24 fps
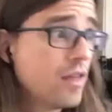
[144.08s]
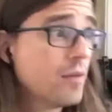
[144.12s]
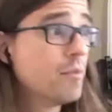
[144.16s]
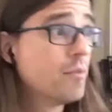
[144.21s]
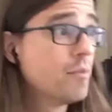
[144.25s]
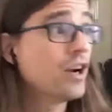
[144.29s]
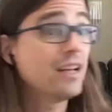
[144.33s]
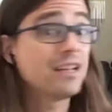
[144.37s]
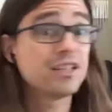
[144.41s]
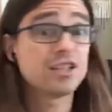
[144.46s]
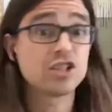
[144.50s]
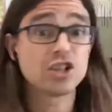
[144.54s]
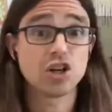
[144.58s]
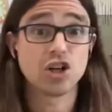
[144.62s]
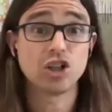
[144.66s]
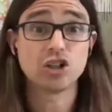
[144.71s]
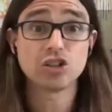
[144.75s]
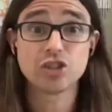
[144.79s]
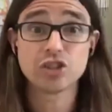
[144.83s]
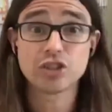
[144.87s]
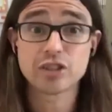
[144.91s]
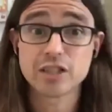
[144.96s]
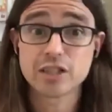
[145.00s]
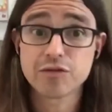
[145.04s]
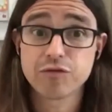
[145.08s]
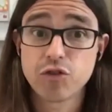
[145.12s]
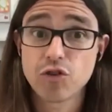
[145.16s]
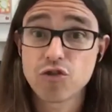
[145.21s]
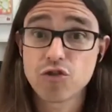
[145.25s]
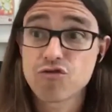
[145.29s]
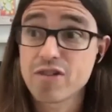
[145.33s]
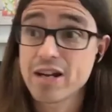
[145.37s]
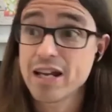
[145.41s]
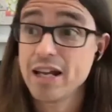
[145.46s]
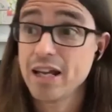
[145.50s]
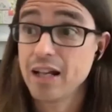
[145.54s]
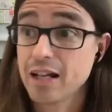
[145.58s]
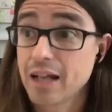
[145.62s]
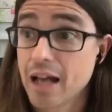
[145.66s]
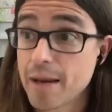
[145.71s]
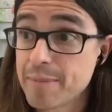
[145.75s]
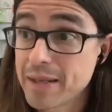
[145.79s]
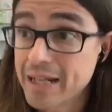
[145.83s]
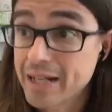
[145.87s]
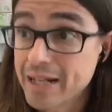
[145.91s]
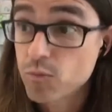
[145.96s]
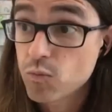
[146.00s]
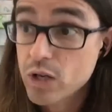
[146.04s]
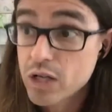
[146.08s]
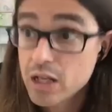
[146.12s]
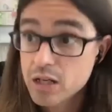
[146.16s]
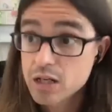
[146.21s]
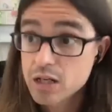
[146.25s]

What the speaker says: the moral is consciousness for real. I mean,